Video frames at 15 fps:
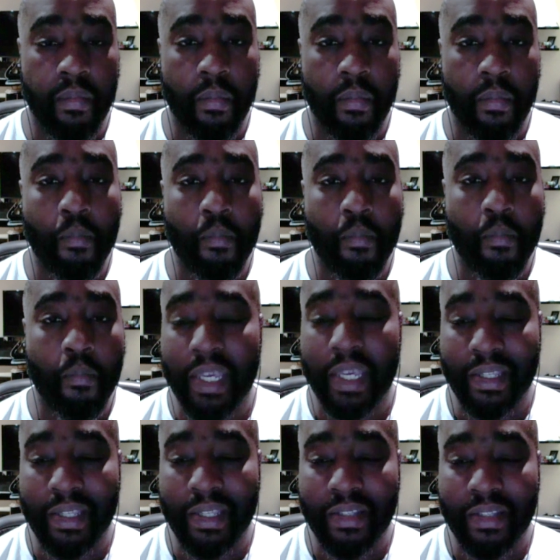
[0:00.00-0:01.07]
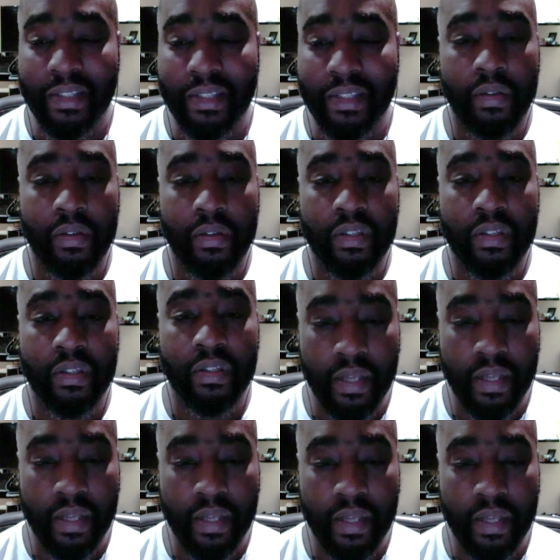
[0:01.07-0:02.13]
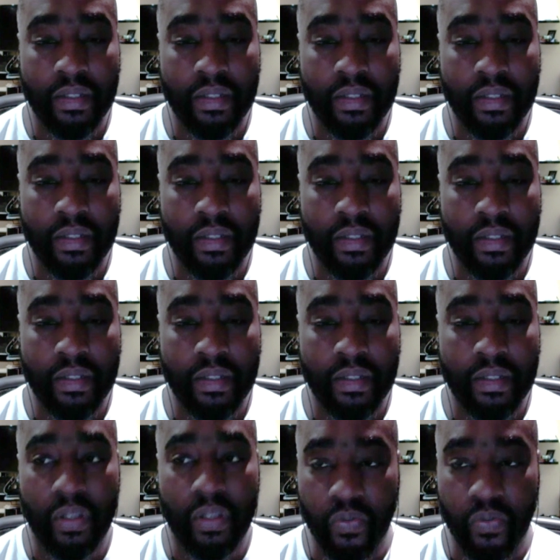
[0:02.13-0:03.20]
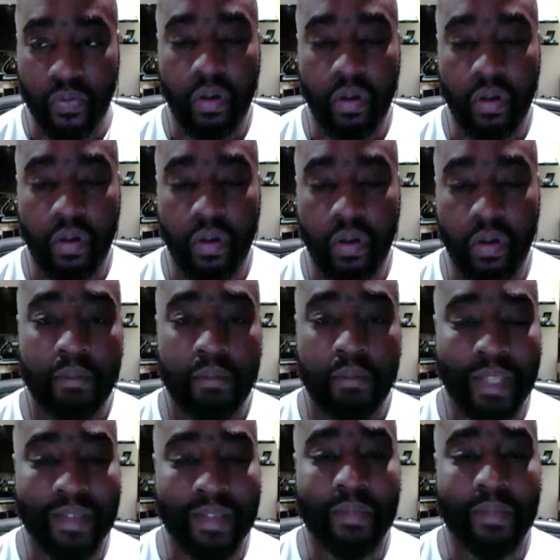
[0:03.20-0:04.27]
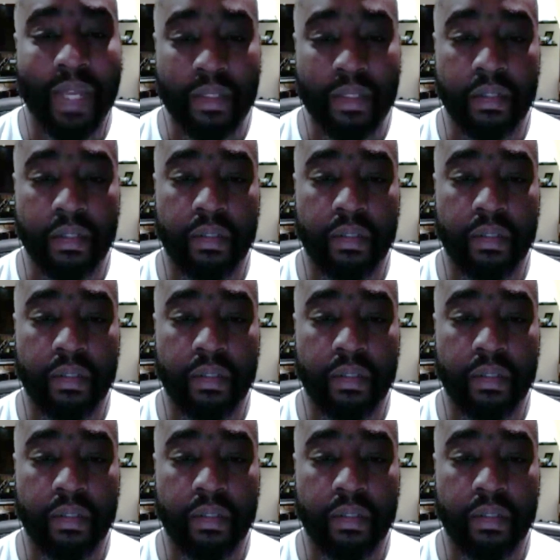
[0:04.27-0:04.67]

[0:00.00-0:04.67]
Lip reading: My biggest change this moment thus far is mentally.